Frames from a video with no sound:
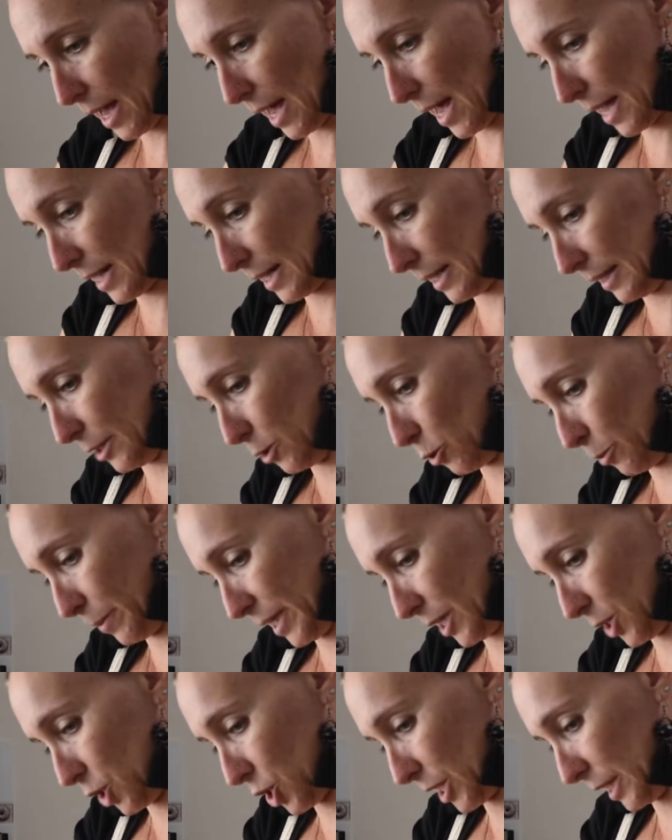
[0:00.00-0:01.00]
and a little bit
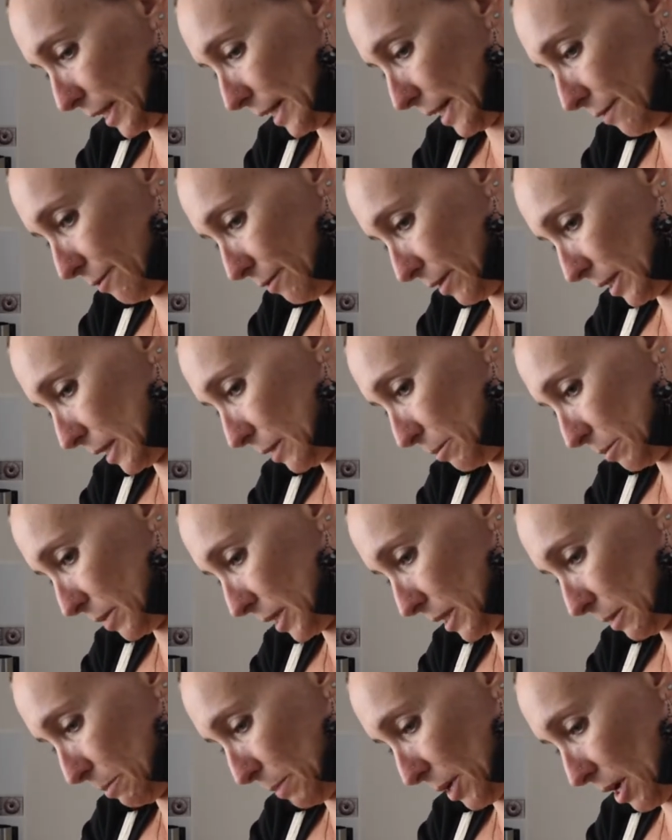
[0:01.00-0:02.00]
of chili for some
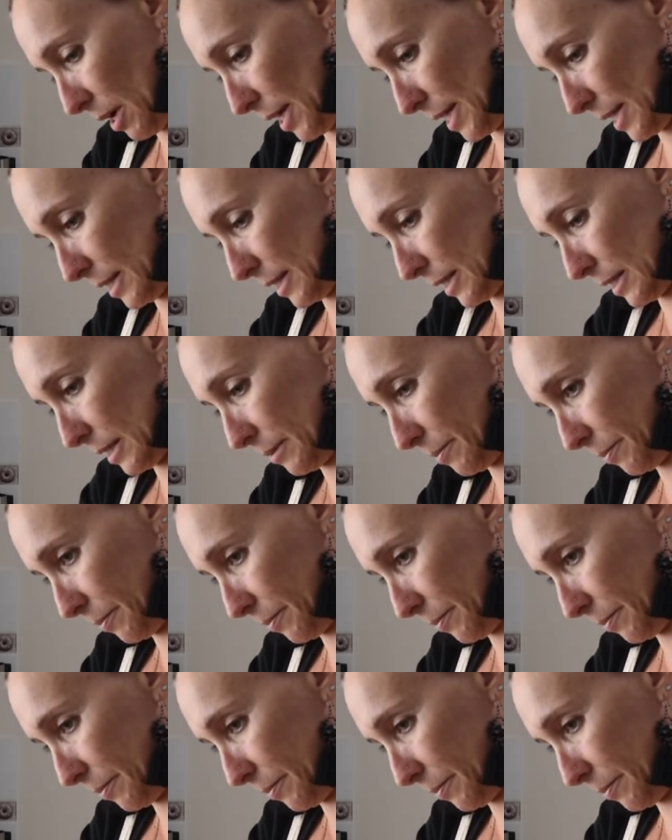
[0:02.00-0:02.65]
spice.